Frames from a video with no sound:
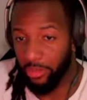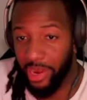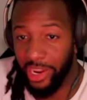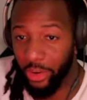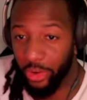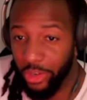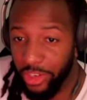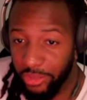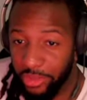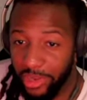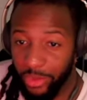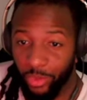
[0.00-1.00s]
Mayuri's
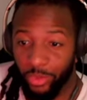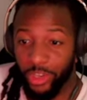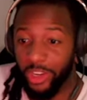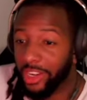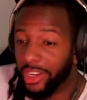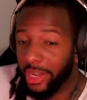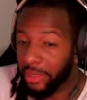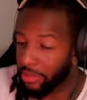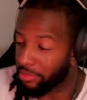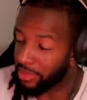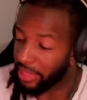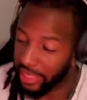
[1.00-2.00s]
been cooking up
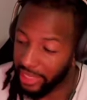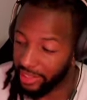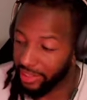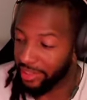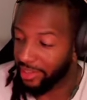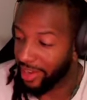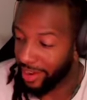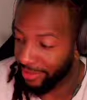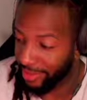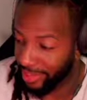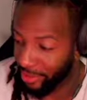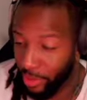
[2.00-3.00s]
some things.
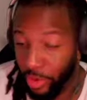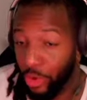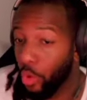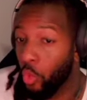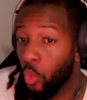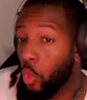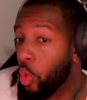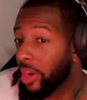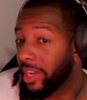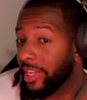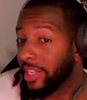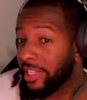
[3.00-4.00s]
Obviously, we don't know
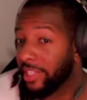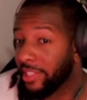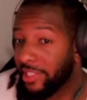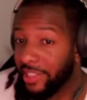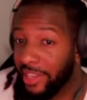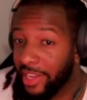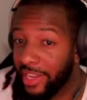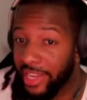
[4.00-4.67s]
what it is